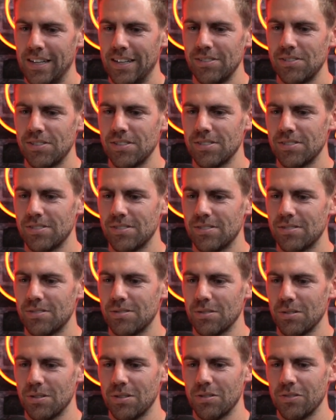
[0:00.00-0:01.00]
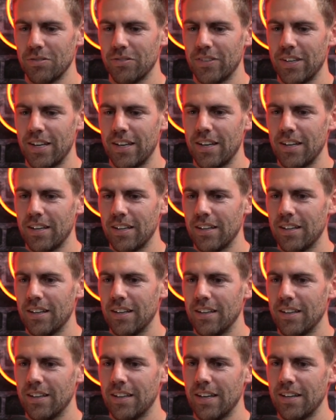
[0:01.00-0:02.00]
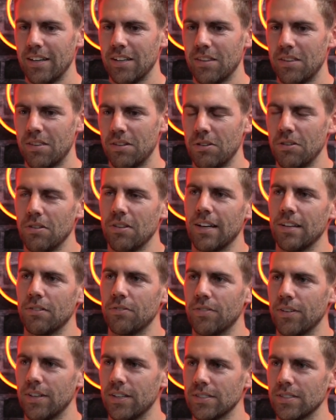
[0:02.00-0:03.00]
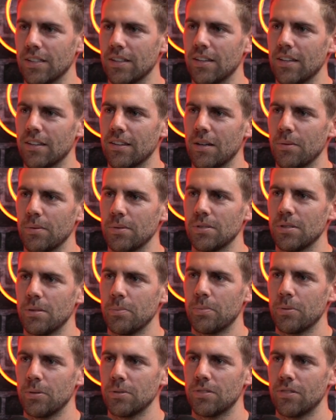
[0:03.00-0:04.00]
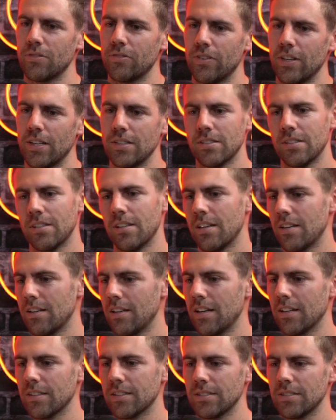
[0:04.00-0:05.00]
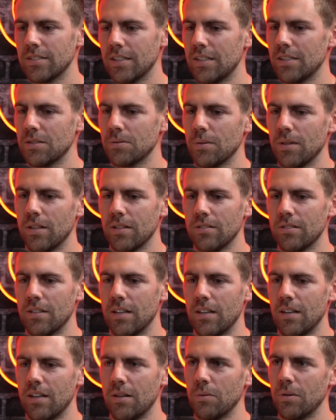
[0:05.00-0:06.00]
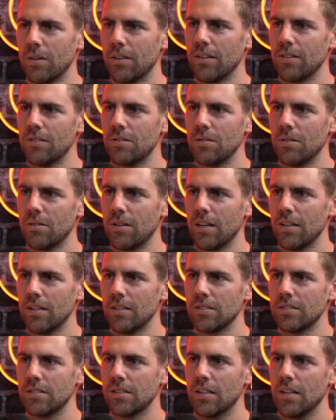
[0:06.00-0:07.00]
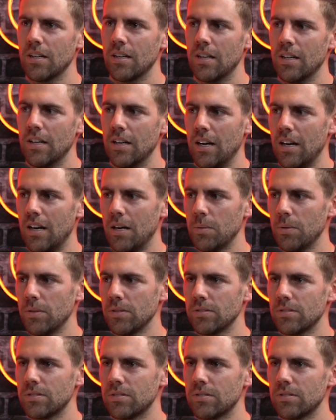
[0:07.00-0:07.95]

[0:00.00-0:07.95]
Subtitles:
just sort of getting through that phase. I think that was an important phase. And then, like I said as well, within 2 days, 2